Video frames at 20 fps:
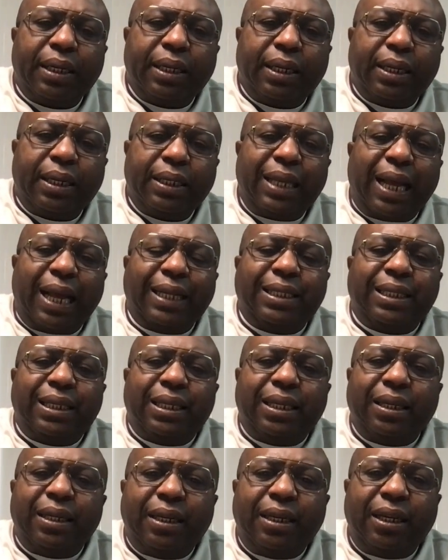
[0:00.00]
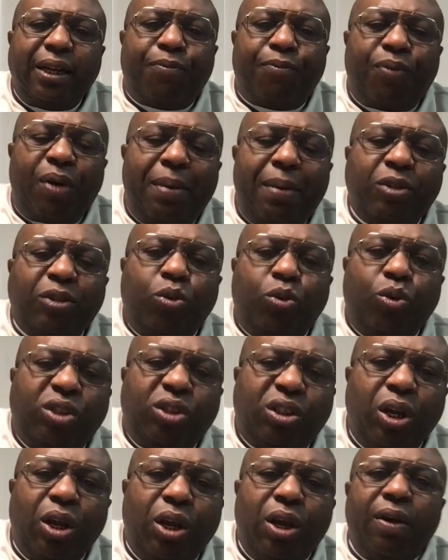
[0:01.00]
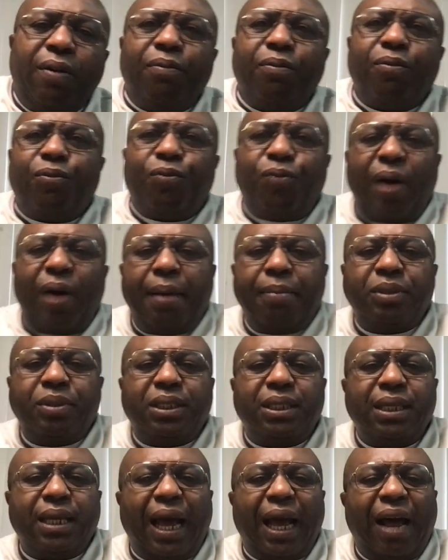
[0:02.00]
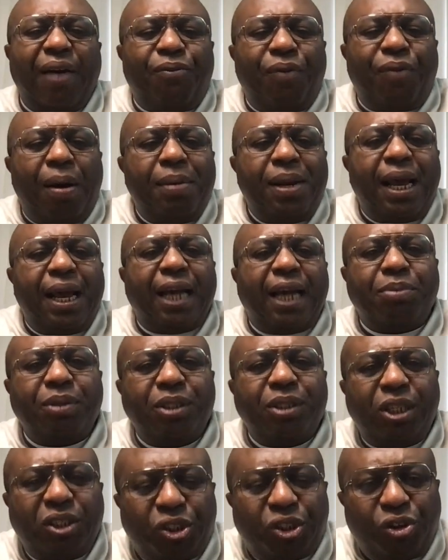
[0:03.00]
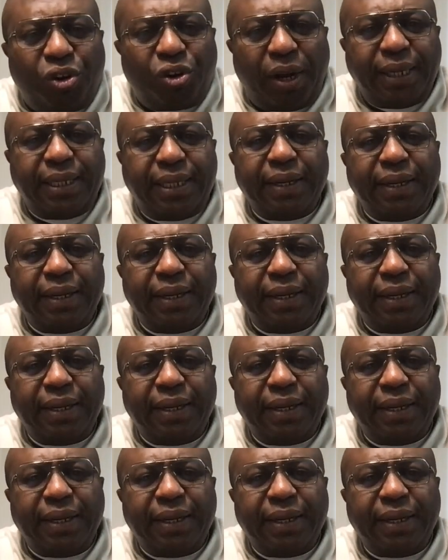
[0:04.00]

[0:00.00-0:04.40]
that the farmers whose farms and family has been destroyed,